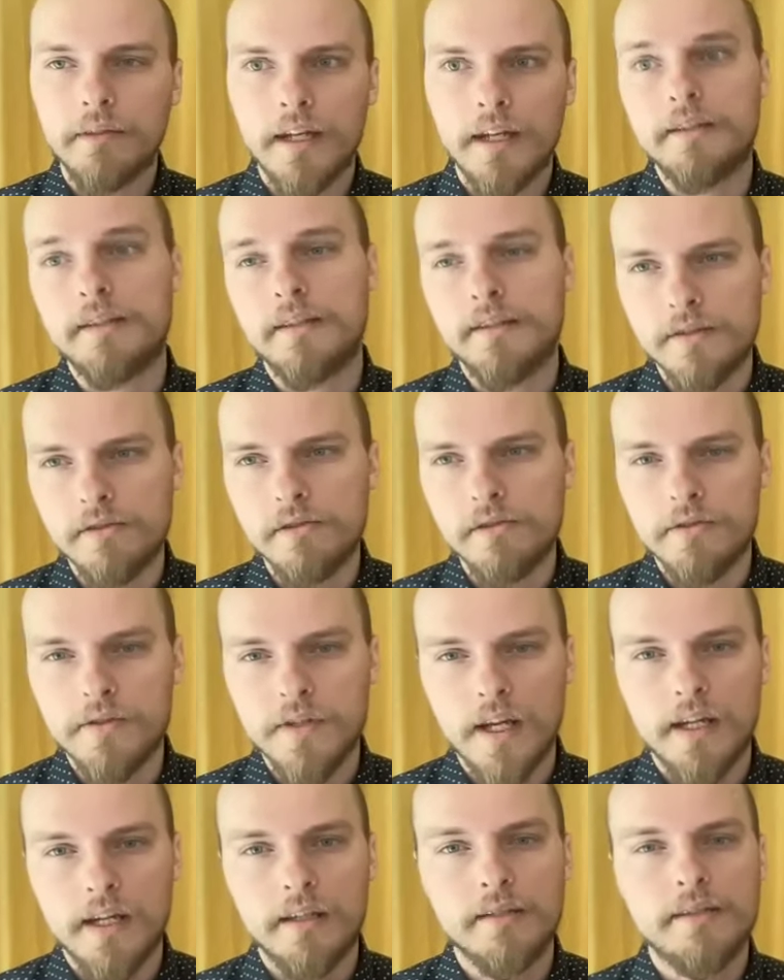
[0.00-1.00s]
as a
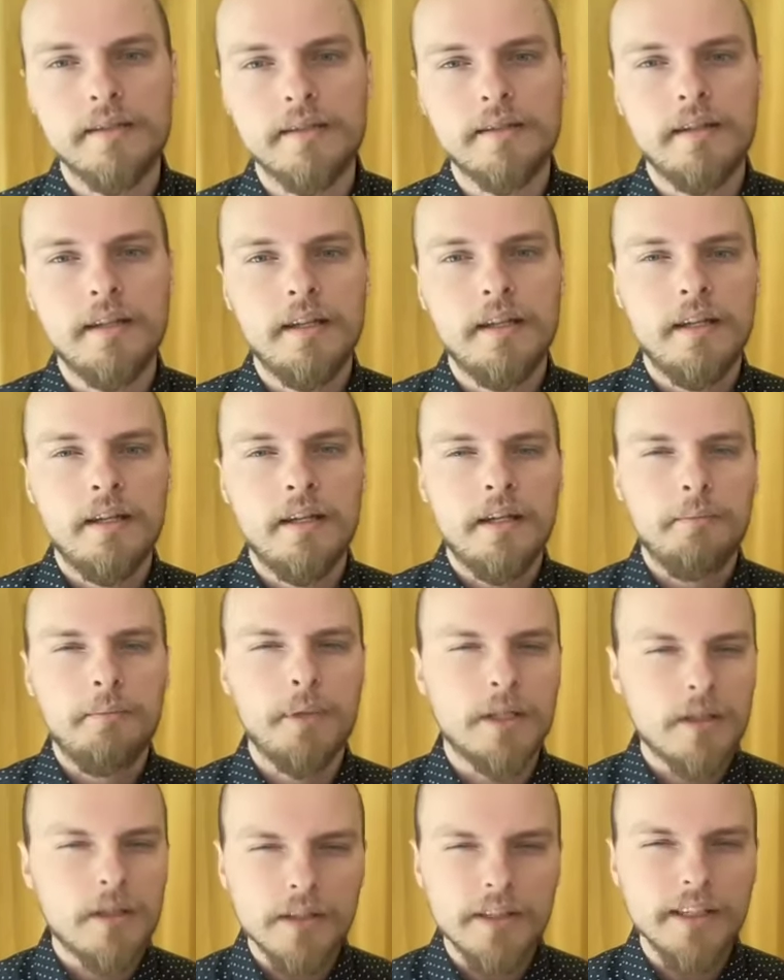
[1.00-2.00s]
pseudoscience,
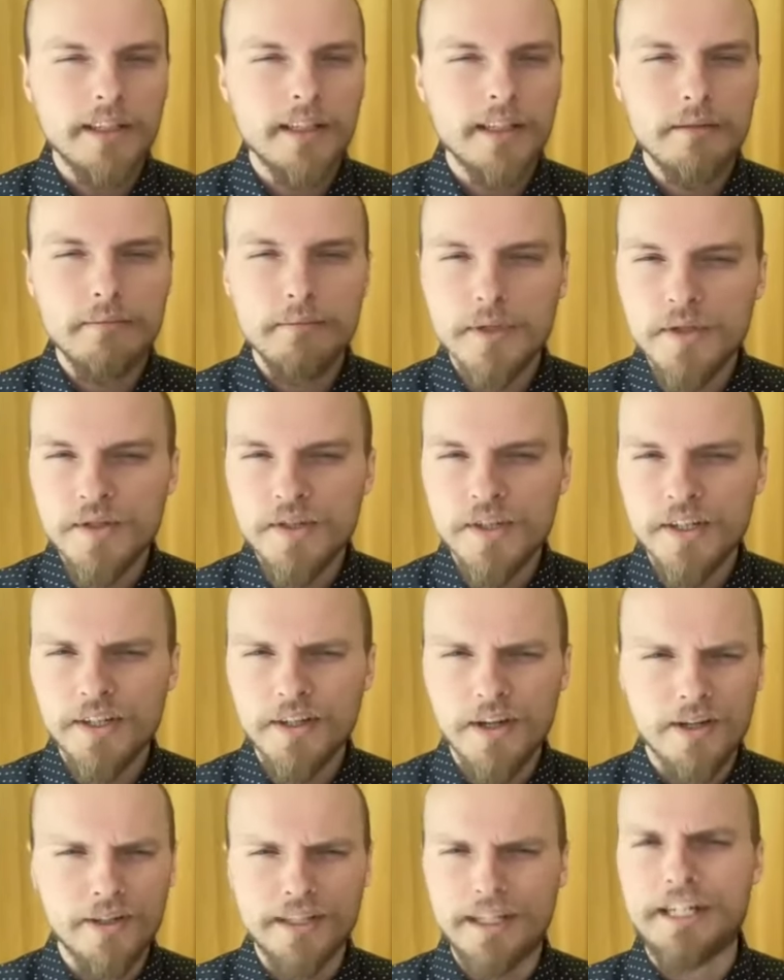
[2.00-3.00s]
but cooking and music
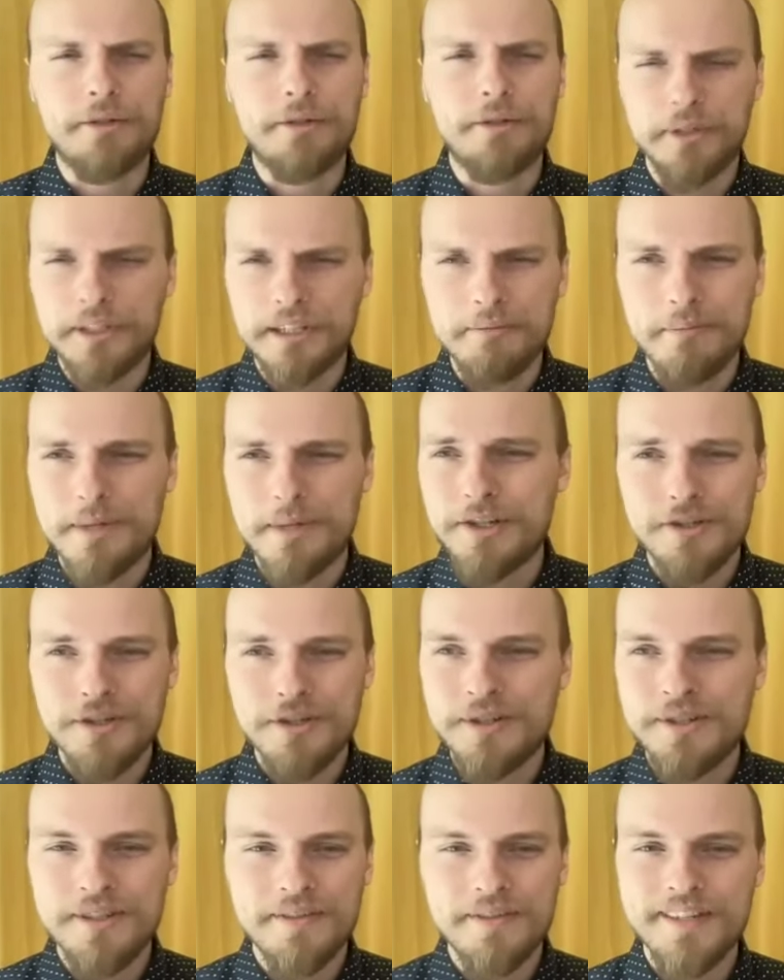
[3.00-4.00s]
are equally
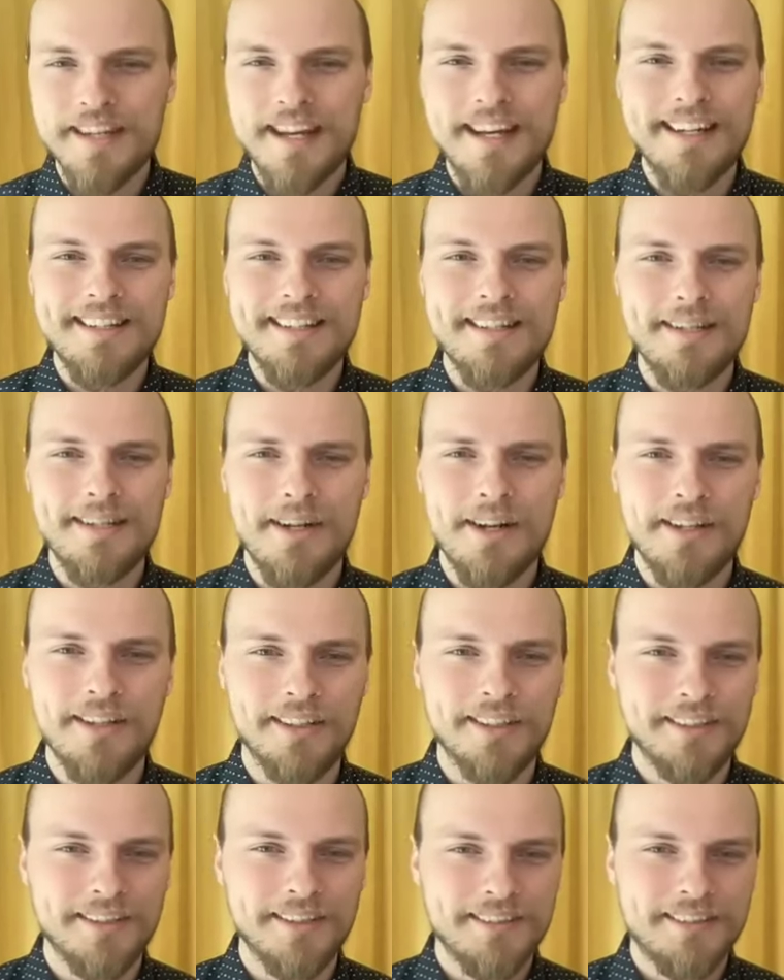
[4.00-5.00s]
mixtures of science and
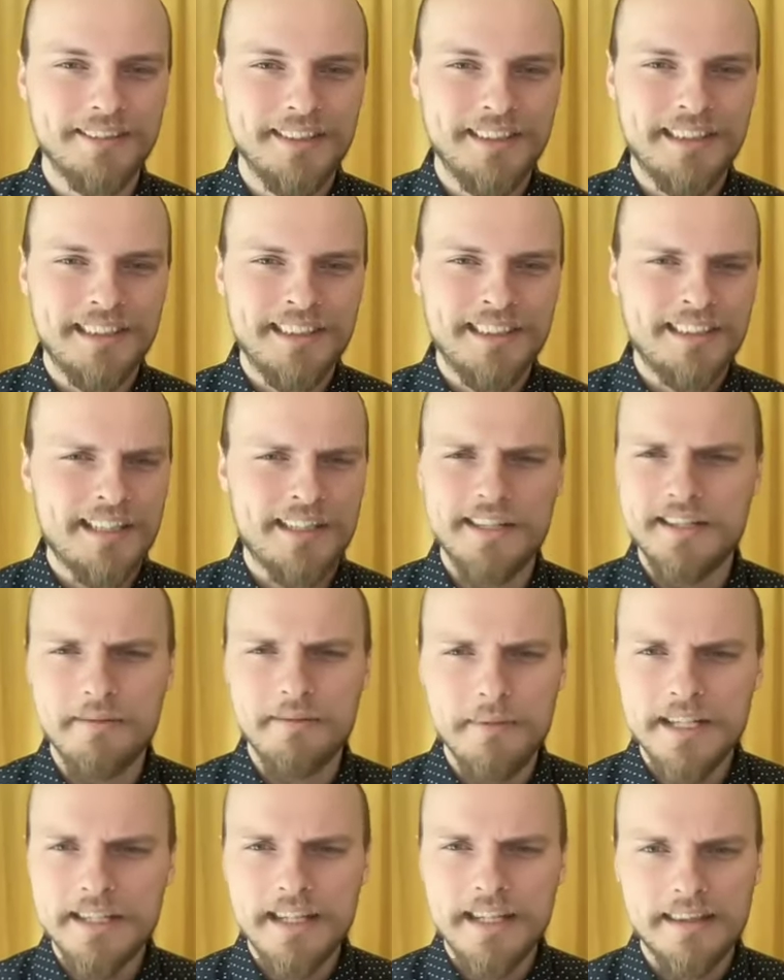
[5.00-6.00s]
art. That
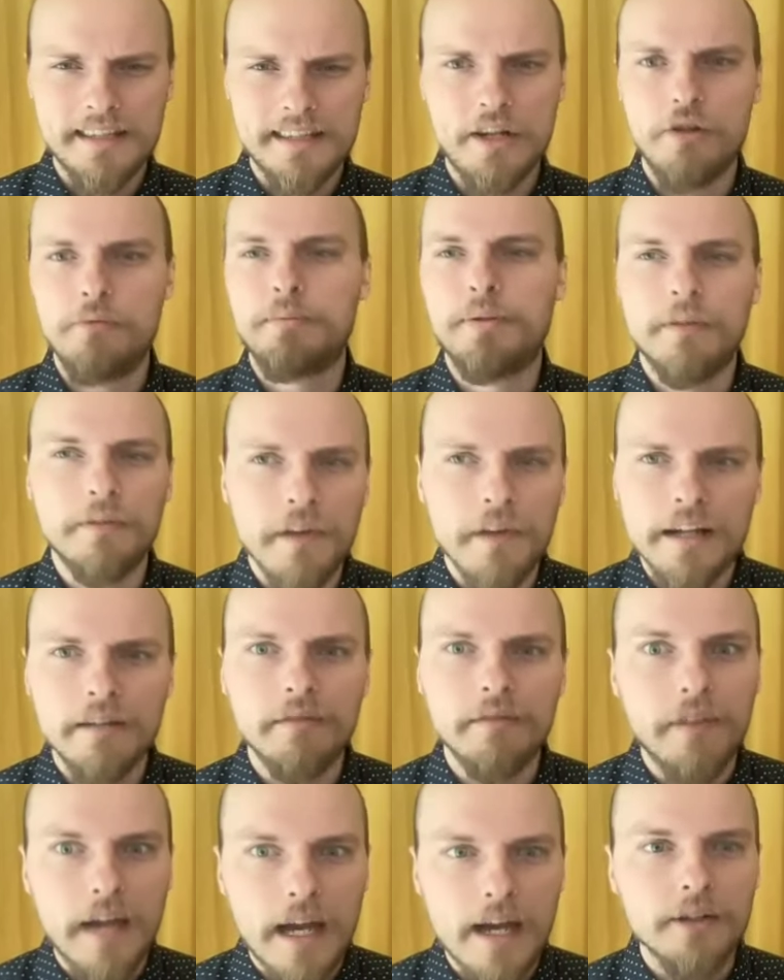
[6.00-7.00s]
doesn't mean that they don't
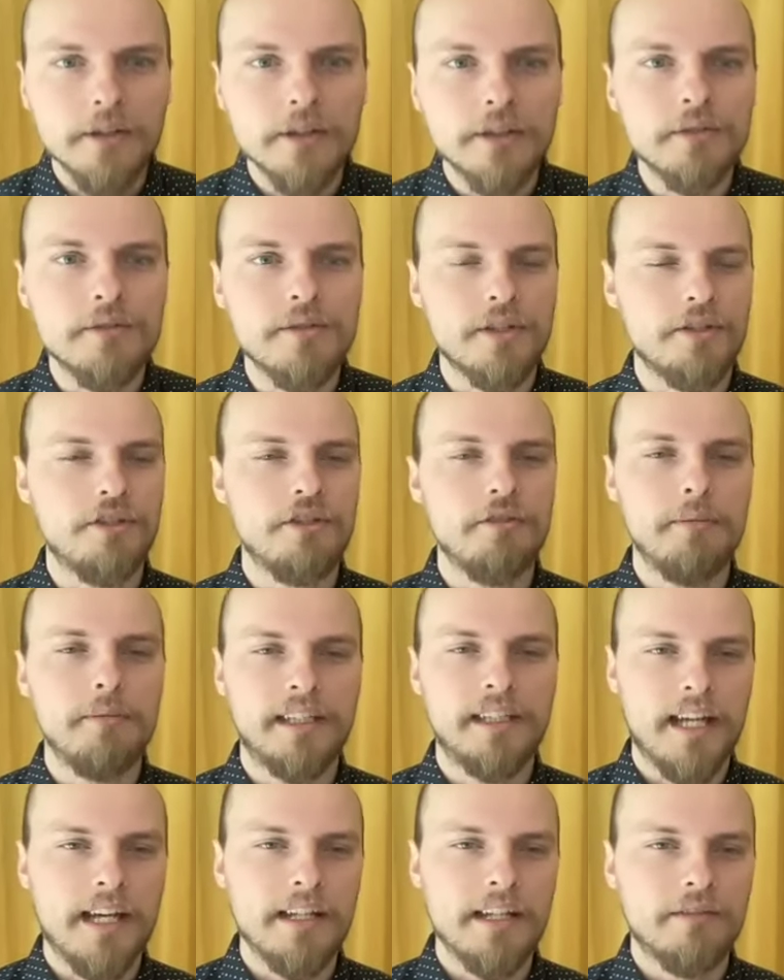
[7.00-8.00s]
provide value to
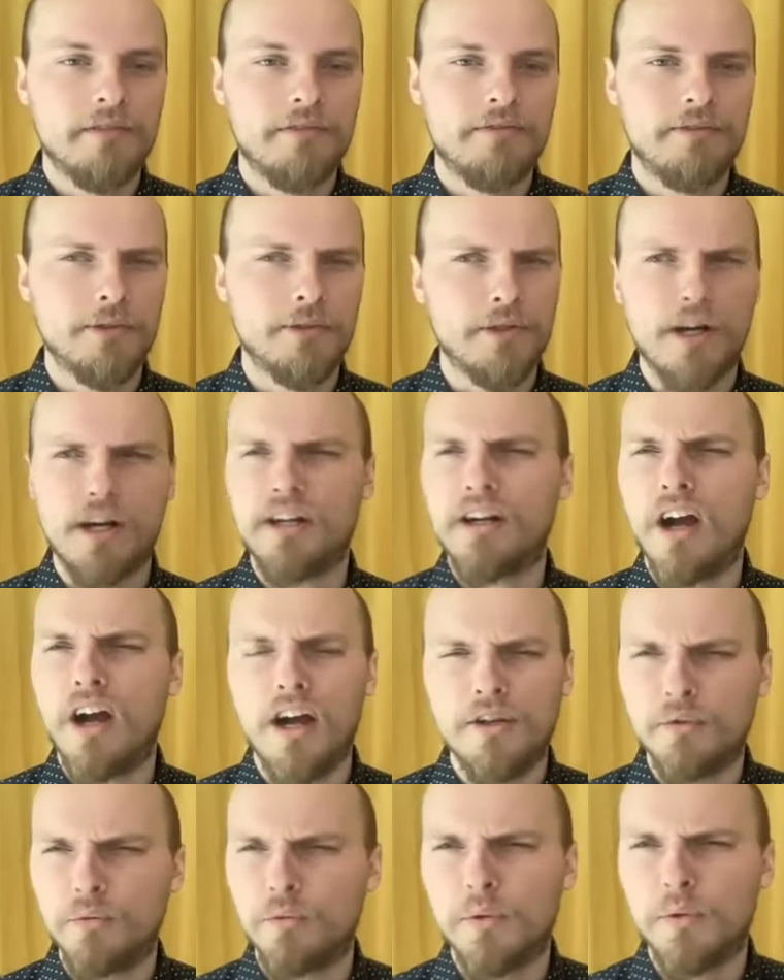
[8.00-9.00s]
human life or are
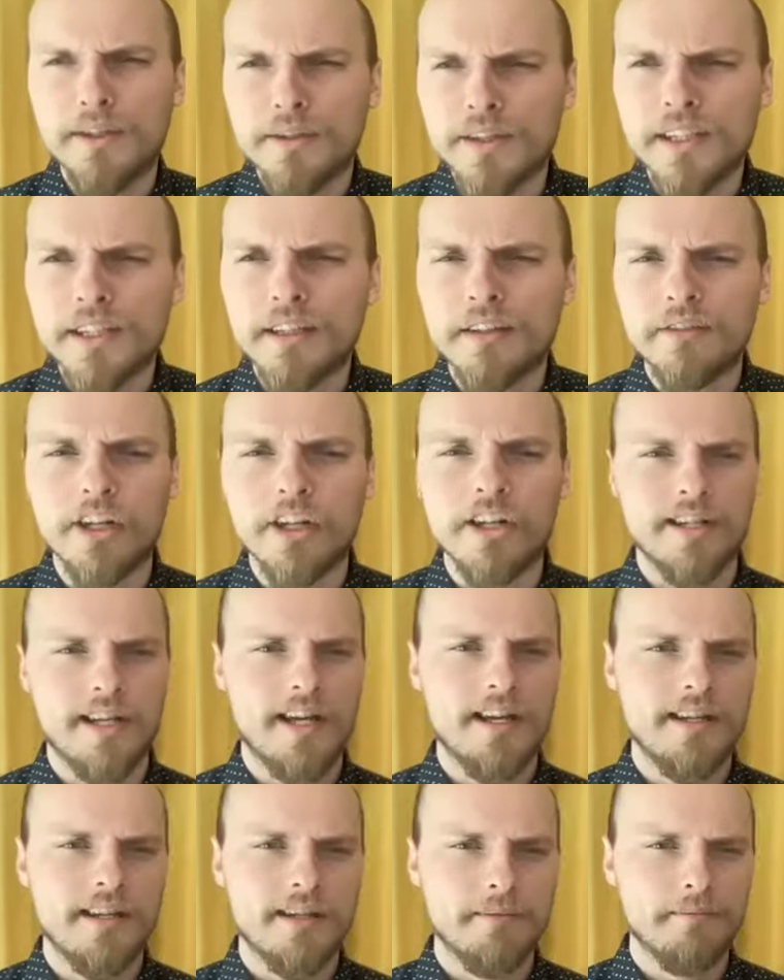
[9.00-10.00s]
unworthy of our
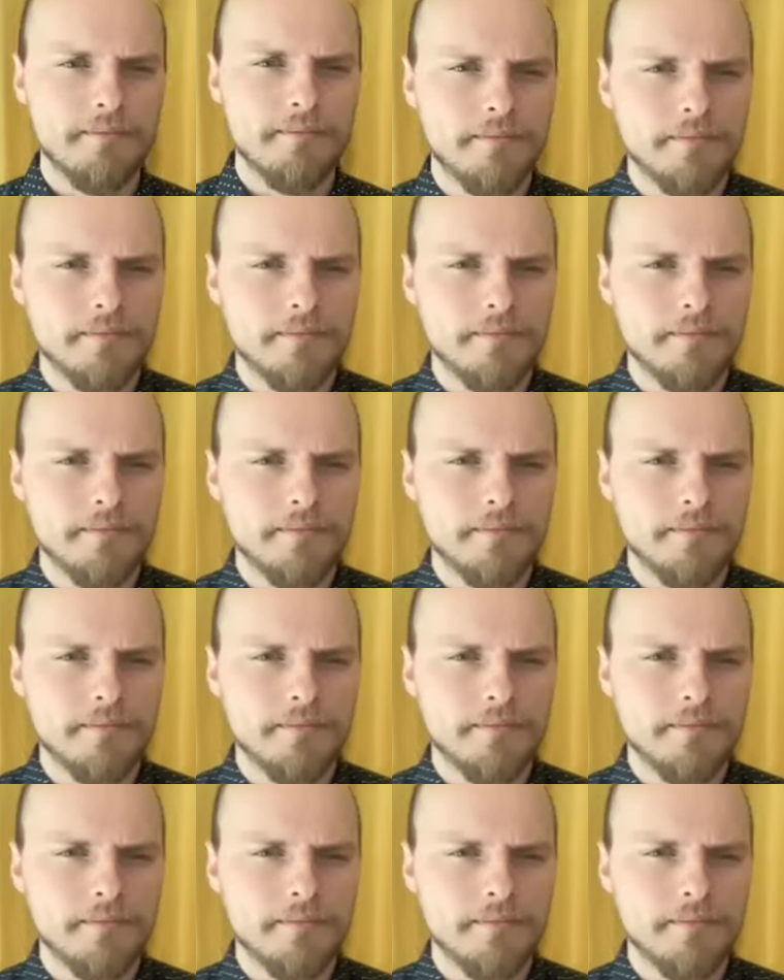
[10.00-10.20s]
time.